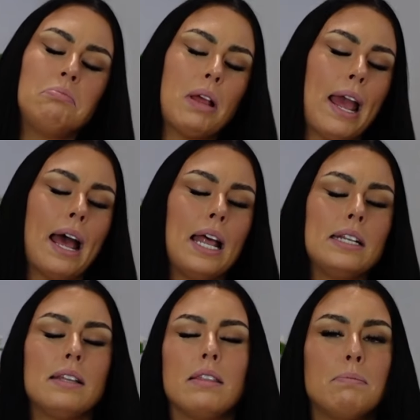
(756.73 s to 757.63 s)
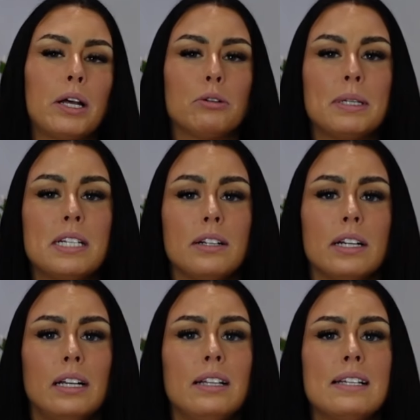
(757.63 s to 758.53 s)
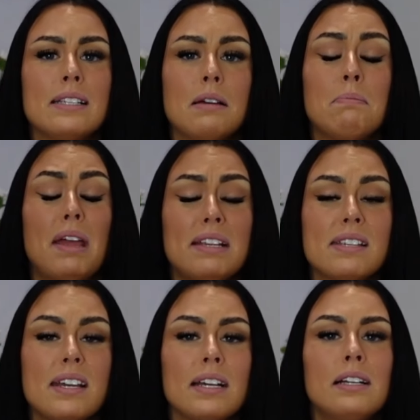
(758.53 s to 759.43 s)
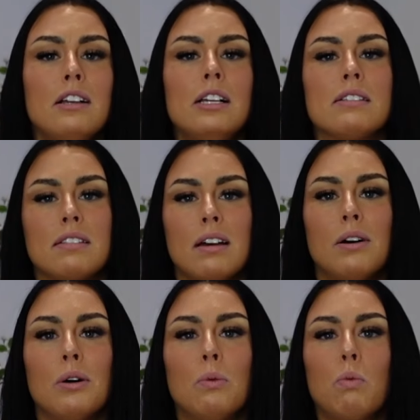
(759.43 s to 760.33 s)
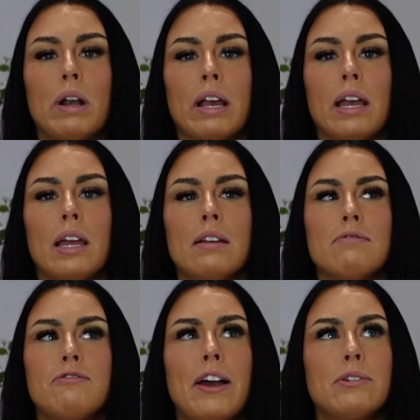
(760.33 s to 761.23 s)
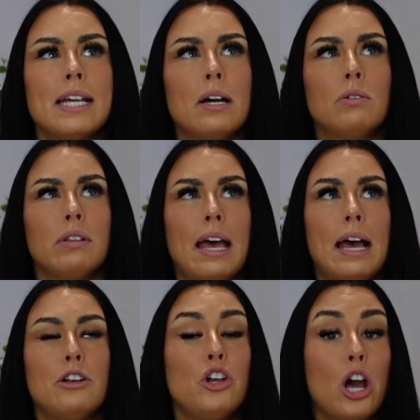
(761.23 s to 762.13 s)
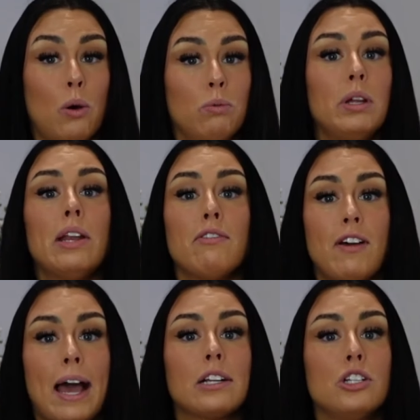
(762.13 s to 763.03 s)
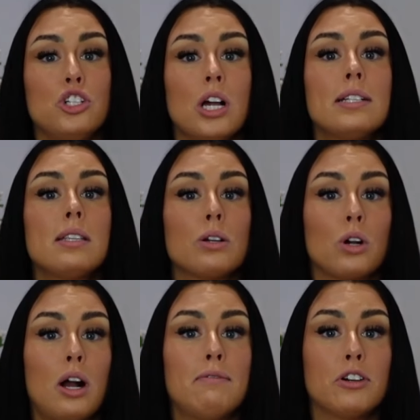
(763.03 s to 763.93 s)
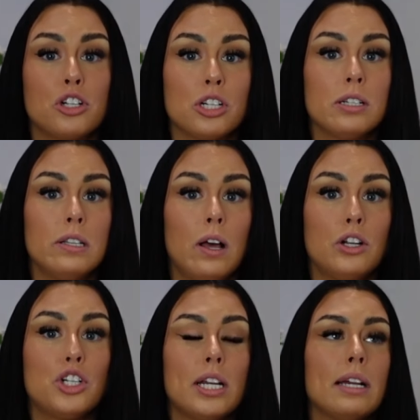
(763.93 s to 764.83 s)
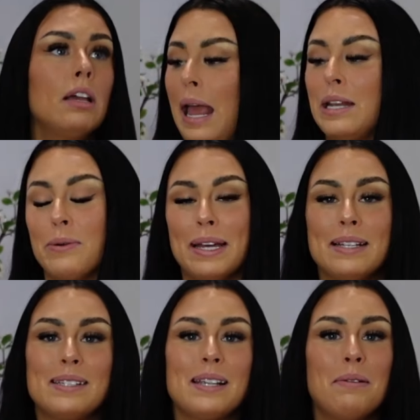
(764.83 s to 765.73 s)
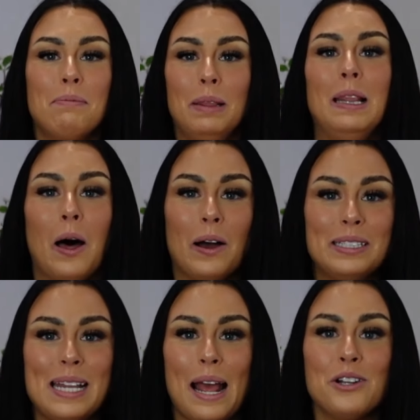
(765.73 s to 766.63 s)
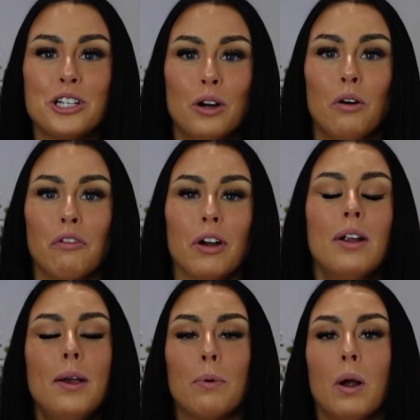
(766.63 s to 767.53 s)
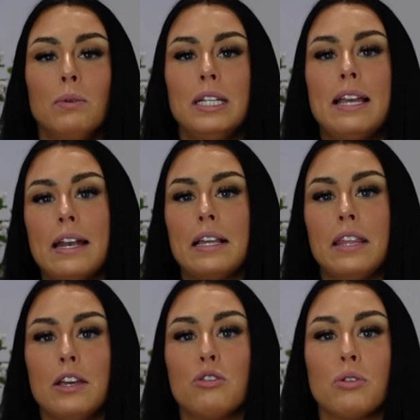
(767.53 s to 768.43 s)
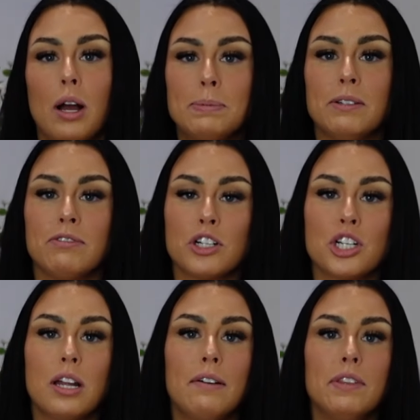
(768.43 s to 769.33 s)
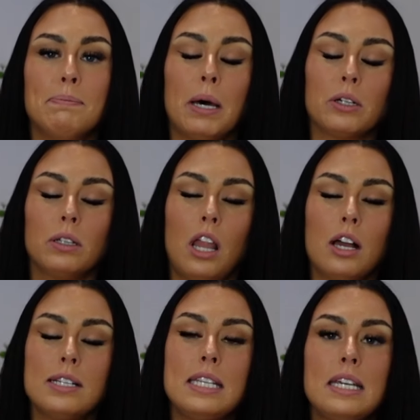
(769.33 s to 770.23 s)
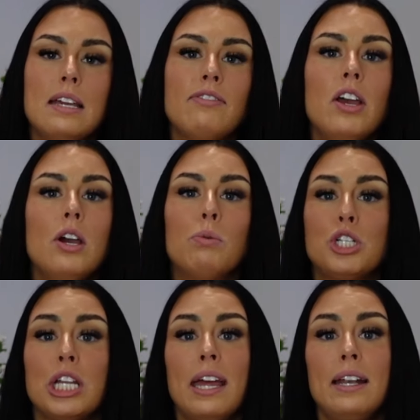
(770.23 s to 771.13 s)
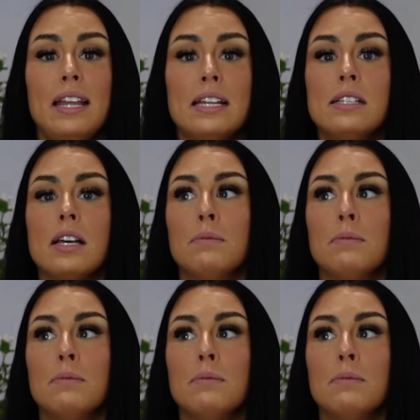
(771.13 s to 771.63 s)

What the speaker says: and the butter material is amazing. So when I found out that no, in fact, just the crop version is launching. Anyways, long tangent over. We're only getting the cropped version of the butter long sleeve, which again is a